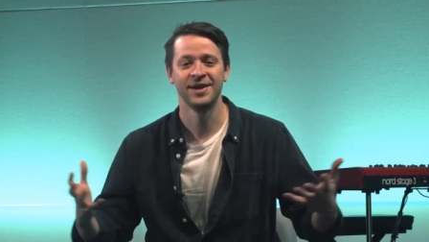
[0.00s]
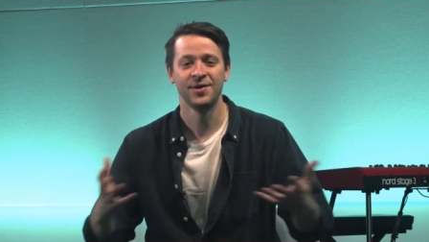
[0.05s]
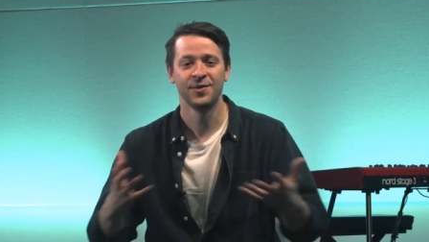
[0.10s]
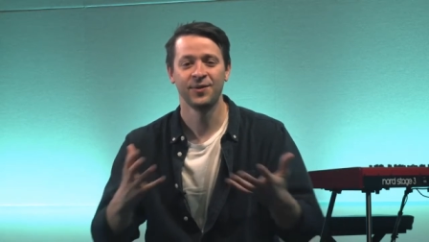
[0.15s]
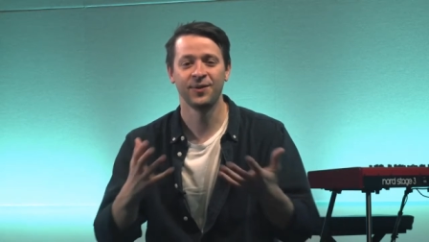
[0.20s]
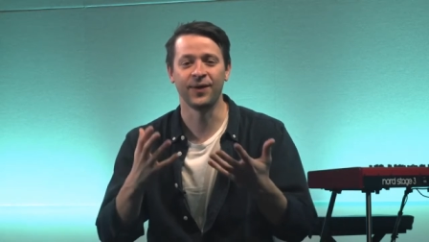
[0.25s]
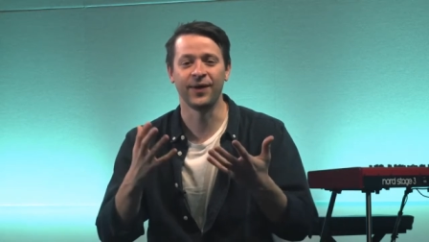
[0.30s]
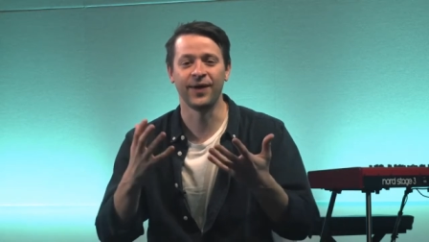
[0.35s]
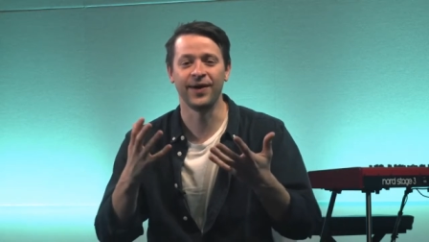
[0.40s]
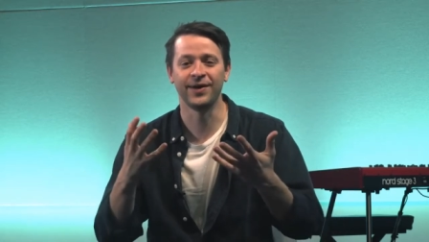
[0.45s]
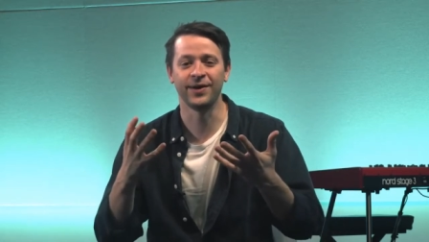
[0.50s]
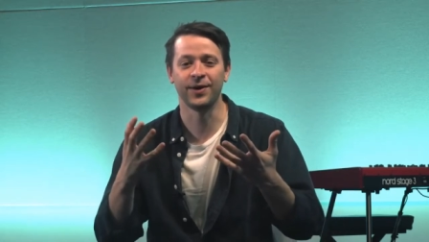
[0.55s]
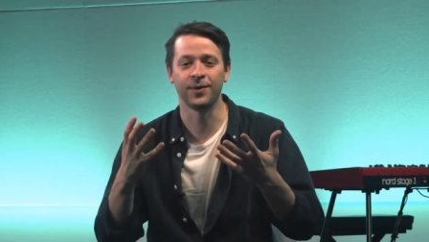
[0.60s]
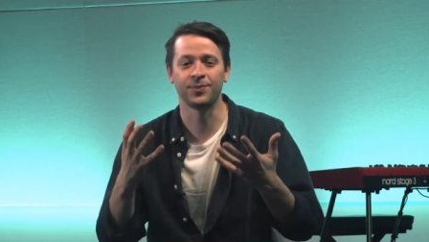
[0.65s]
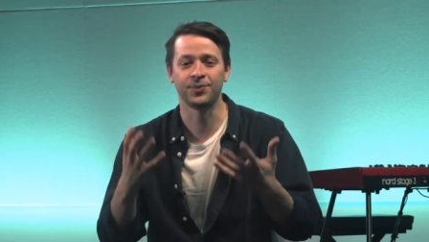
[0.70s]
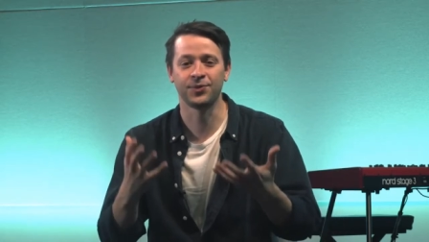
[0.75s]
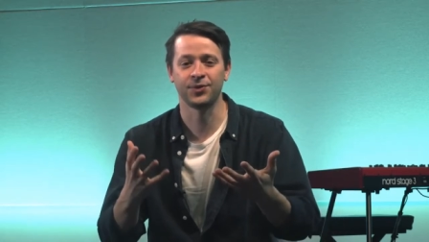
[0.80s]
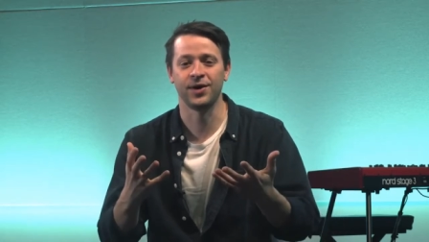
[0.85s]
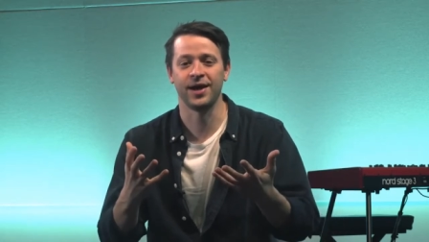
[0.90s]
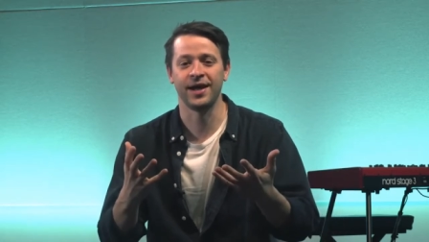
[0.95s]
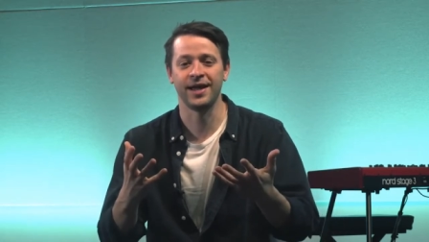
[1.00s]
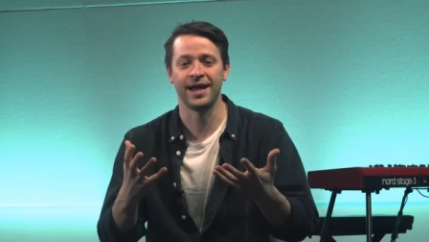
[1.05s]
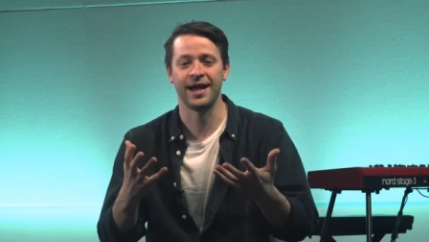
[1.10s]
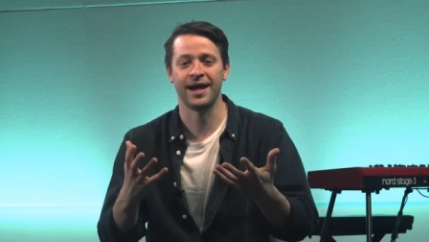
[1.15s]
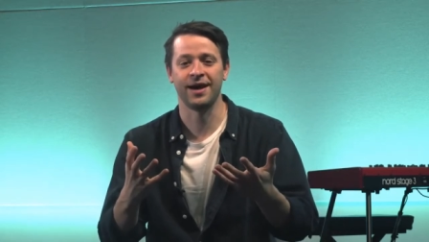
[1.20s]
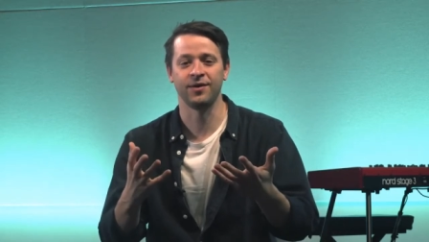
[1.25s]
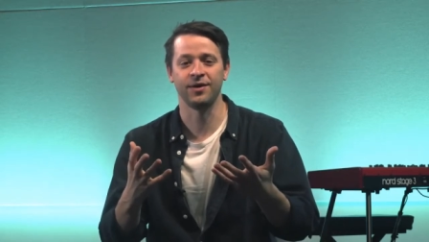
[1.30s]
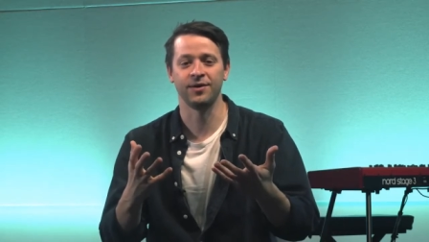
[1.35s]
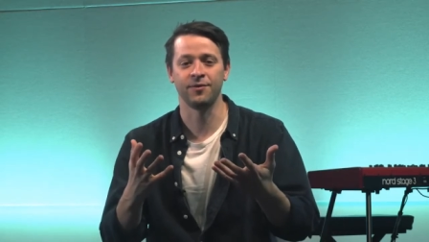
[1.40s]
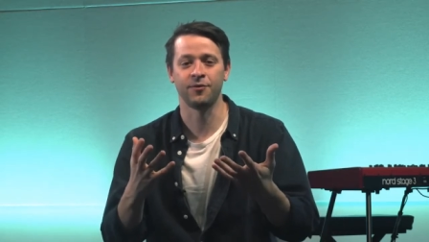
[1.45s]
Why not pray
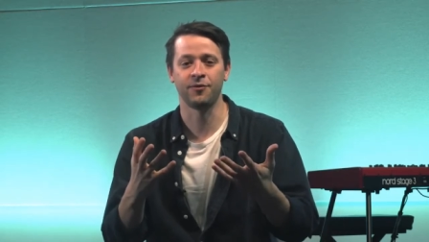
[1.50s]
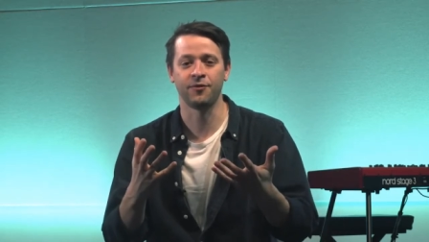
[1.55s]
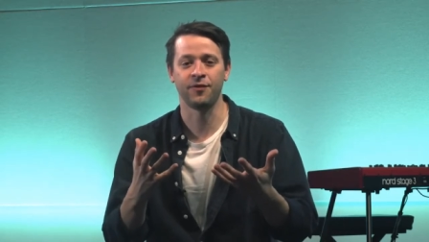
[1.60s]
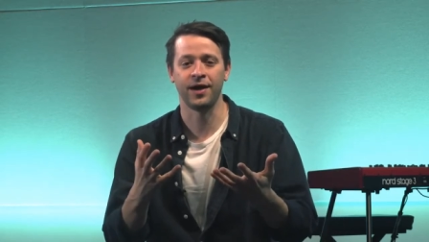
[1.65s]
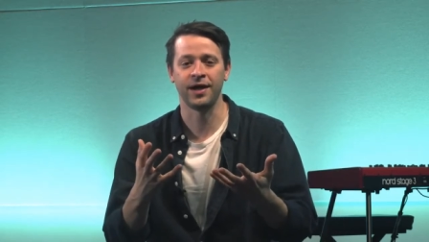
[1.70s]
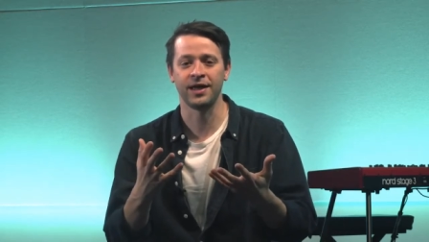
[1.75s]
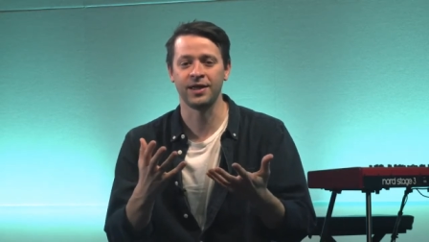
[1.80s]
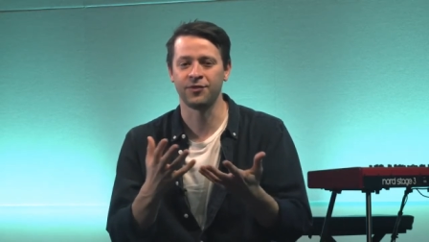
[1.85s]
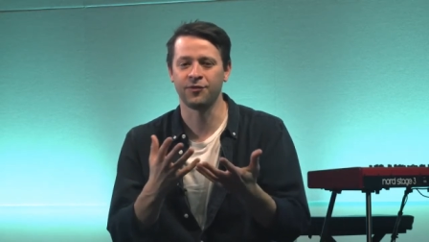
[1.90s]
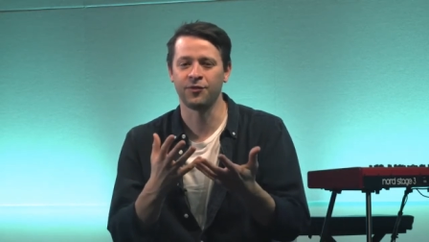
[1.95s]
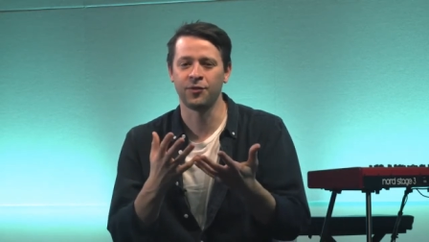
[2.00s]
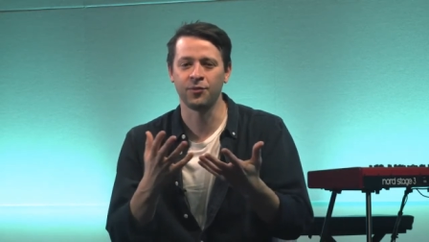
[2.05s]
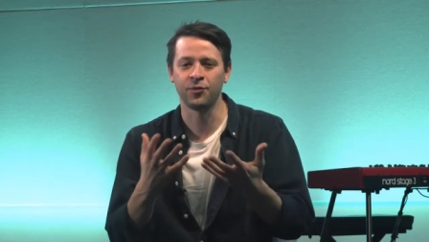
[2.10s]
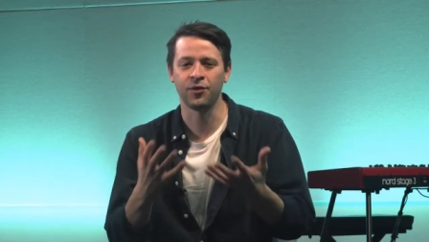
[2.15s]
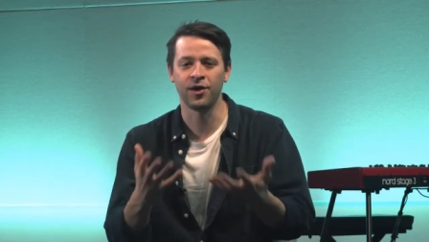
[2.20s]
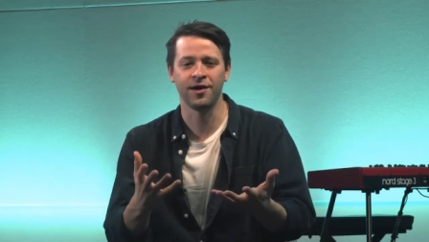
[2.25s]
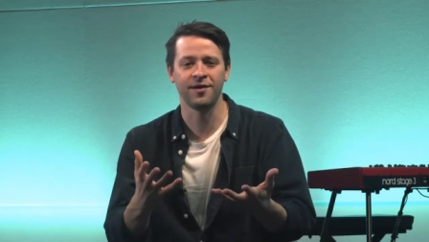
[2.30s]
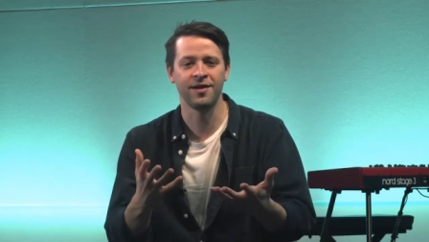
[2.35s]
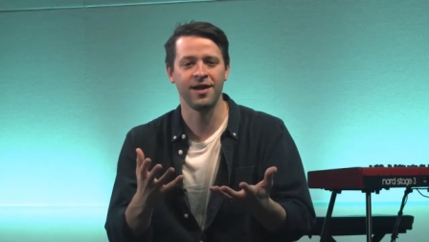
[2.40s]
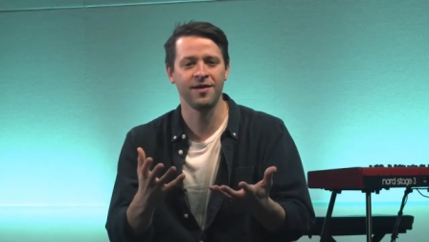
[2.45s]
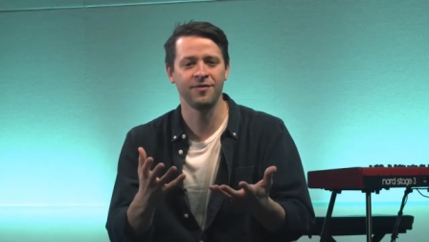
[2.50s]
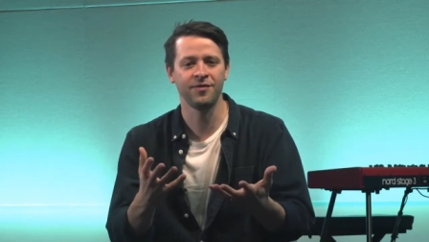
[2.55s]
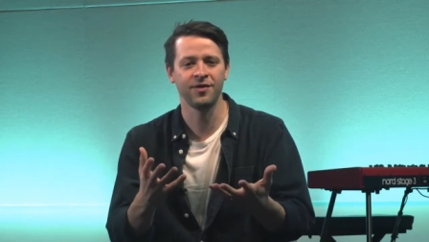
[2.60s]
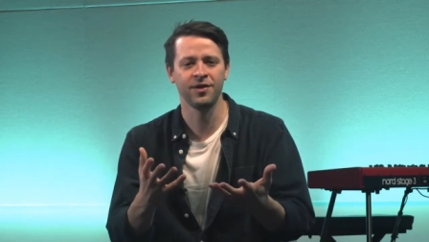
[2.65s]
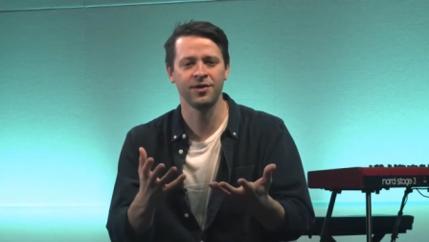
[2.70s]
out in faith from wherever